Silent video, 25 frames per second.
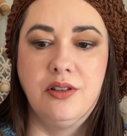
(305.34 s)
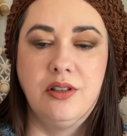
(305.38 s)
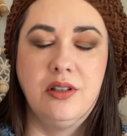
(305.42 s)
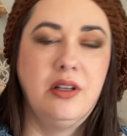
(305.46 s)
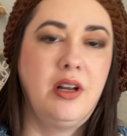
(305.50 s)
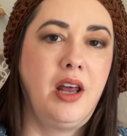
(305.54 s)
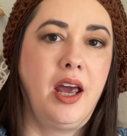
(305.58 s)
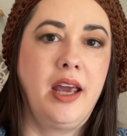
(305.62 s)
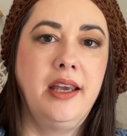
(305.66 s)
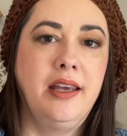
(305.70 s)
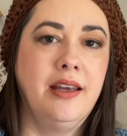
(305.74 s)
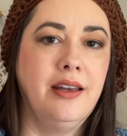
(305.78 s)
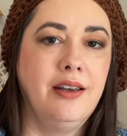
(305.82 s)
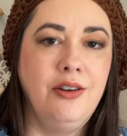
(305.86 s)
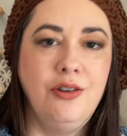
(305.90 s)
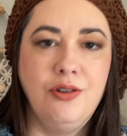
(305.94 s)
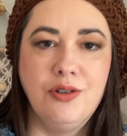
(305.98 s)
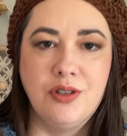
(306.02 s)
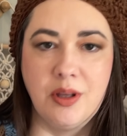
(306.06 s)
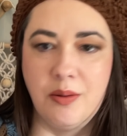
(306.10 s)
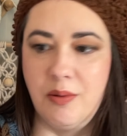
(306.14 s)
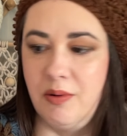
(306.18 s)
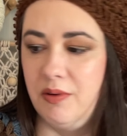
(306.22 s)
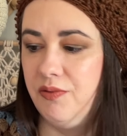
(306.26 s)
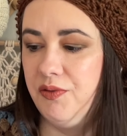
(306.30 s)
I can use
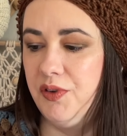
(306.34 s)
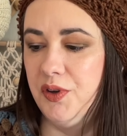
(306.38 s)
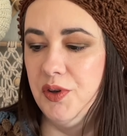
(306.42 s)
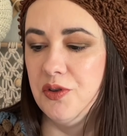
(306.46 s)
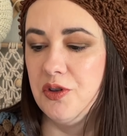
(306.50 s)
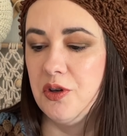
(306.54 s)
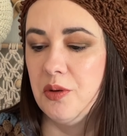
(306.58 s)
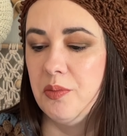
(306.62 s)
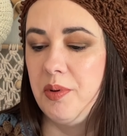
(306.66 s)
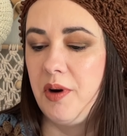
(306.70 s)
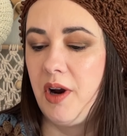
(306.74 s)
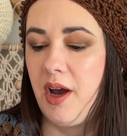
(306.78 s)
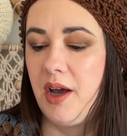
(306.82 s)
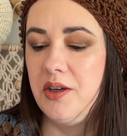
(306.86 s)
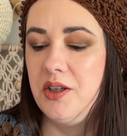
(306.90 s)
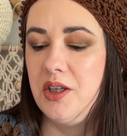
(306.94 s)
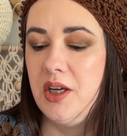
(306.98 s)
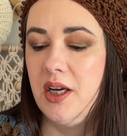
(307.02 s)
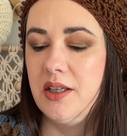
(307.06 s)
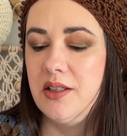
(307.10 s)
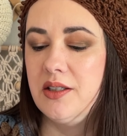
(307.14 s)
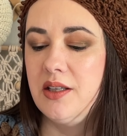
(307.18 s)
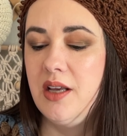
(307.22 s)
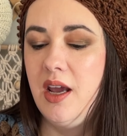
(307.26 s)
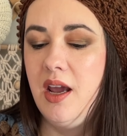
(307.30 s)
them in future
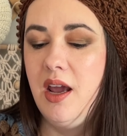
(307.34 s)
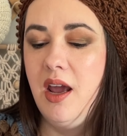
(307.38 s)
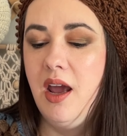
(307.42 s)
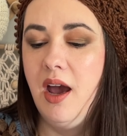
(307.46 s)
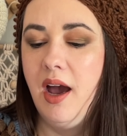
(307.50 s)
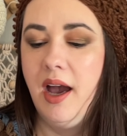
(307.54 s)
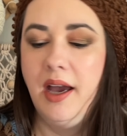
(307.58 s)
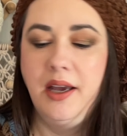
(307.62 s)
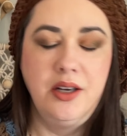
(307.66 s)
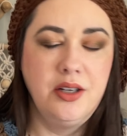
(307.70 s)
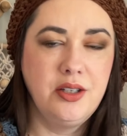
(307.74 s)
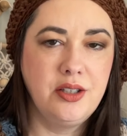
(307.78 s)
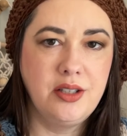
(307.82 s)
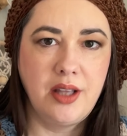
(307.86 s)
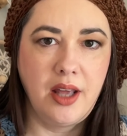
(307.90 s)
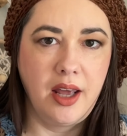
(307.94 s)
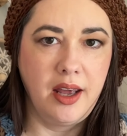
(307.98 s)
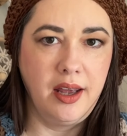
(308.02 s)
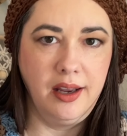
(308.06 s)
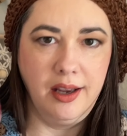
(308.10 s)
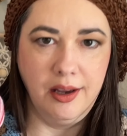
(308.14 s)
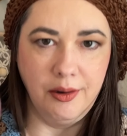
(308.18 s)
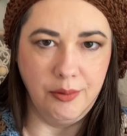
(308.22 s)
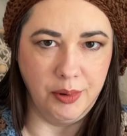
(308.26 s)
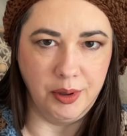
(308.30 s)
projects. I just
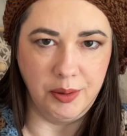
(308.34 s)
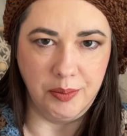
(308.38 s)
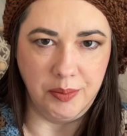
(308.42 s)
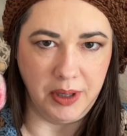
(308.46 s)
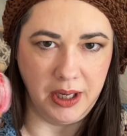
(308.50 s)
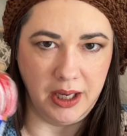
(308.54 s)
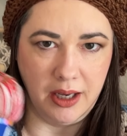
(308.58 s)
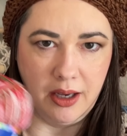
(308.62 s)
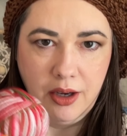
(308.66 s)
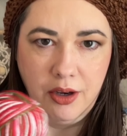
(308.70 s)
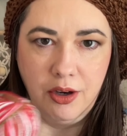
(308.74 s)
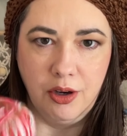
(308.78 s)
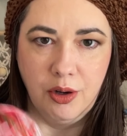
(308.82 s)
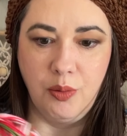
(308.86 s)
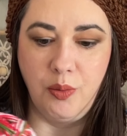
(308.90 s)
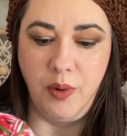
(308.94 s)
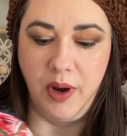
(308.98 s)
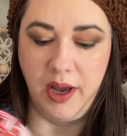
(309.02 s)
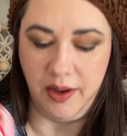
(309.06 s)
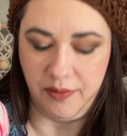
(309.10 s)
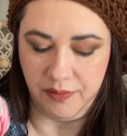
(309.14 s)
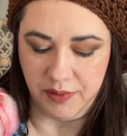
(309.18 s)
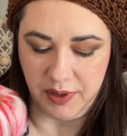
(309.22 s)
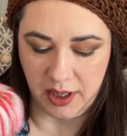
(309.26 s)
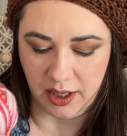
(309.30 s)
thought it would be a good
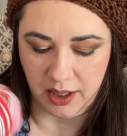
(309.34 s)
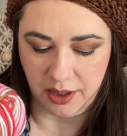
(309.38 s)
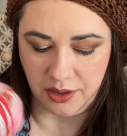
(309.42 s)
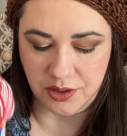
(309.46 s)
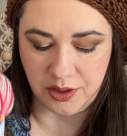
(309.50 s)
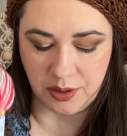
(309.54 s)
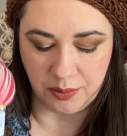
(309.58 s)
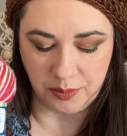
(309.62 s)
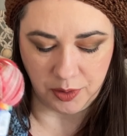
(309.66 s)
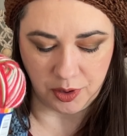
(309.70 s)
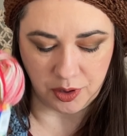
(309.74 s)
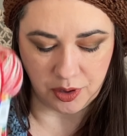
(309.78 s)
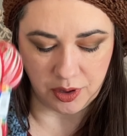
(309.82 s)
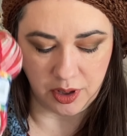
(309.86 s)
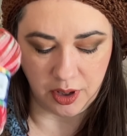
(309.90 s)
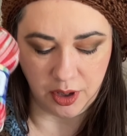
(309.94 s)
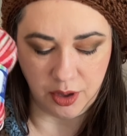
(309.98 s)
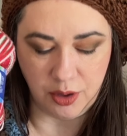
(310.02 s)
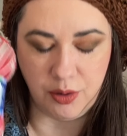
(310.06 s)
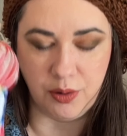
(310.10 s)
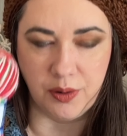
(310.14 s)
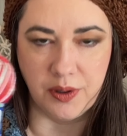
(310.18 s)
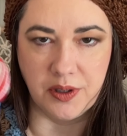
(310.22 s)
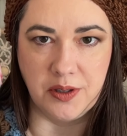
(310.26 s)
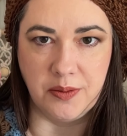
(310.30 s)
way of getting some good
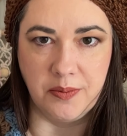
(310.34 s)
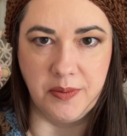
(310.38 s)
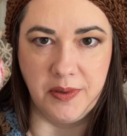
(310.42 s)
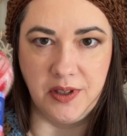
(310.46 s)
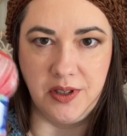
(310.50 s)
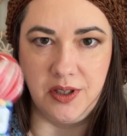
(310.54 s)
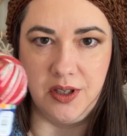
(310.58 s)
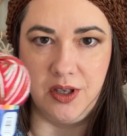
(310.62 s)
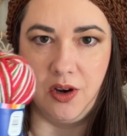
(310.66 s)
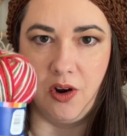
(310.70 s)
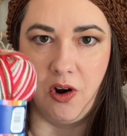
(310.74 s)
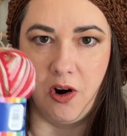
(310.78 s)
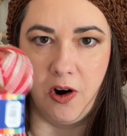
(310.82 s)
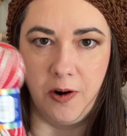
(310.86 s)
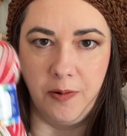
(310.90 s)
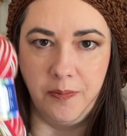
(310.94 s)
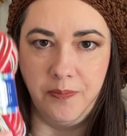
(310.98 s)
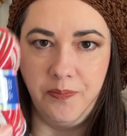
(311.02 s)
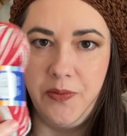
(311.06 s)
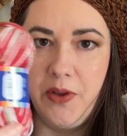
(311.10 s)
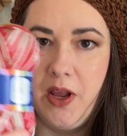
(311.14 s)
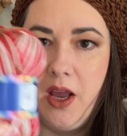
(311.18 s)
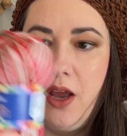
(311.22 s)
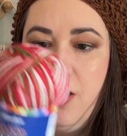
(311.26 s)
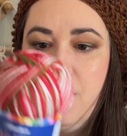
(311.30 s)
Christmas yarn.
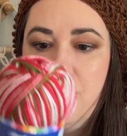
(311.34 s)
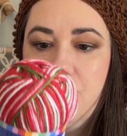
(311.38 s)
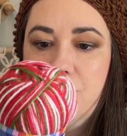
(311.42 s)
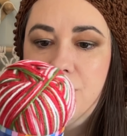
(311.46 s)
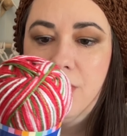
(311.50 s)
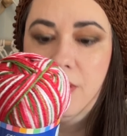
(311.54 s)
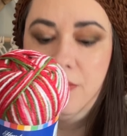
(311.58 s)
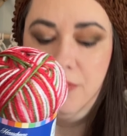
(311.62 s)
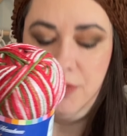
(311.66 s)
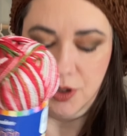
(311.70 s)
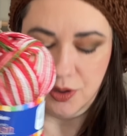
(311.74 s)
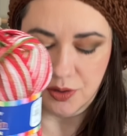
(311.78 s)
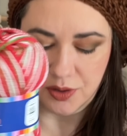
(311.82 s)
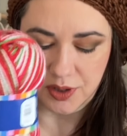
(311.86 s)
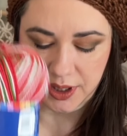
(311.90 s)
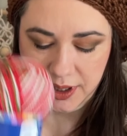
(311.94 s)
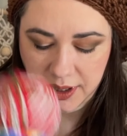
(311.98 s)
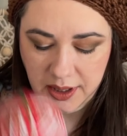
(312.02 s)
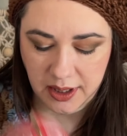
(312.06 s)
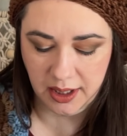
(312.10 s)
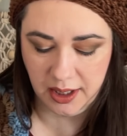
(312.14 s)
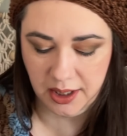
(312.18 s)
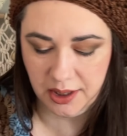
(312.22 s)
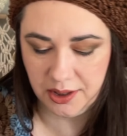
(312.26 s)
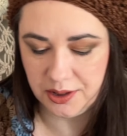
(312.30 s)
So I'm using
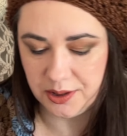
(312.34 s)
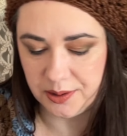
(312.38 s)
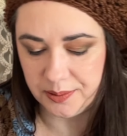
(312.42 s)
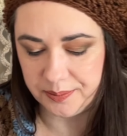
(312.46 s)
these.